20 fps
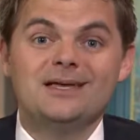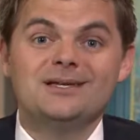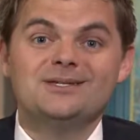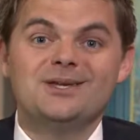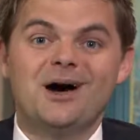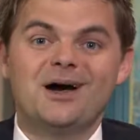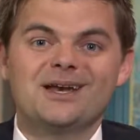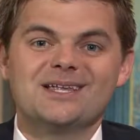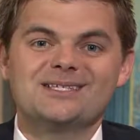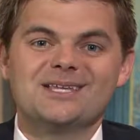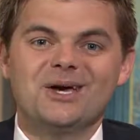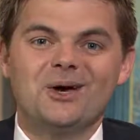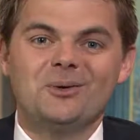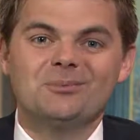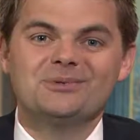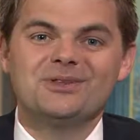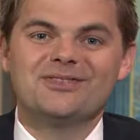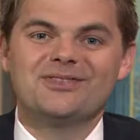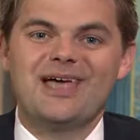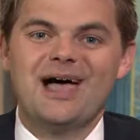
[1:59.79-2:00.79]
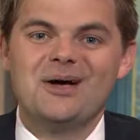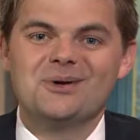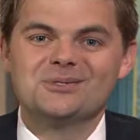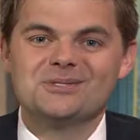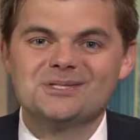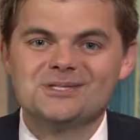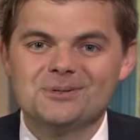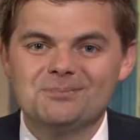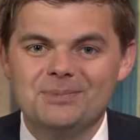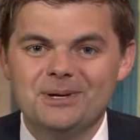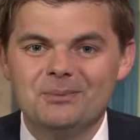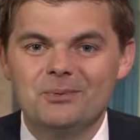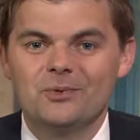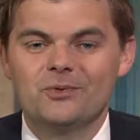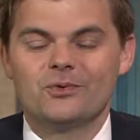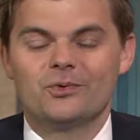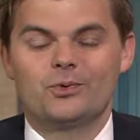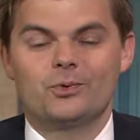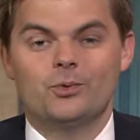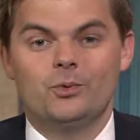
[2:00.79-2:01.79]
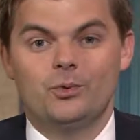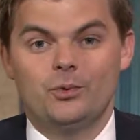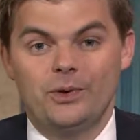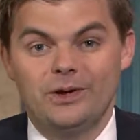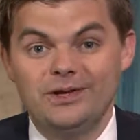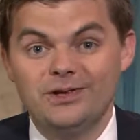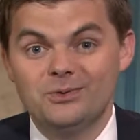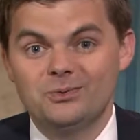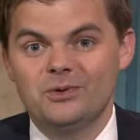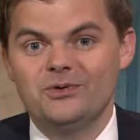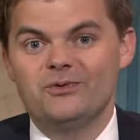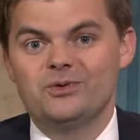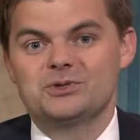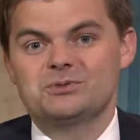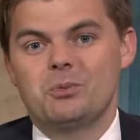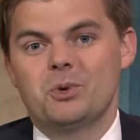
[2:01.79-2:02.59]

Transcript: Don has helped thousands of people with reverse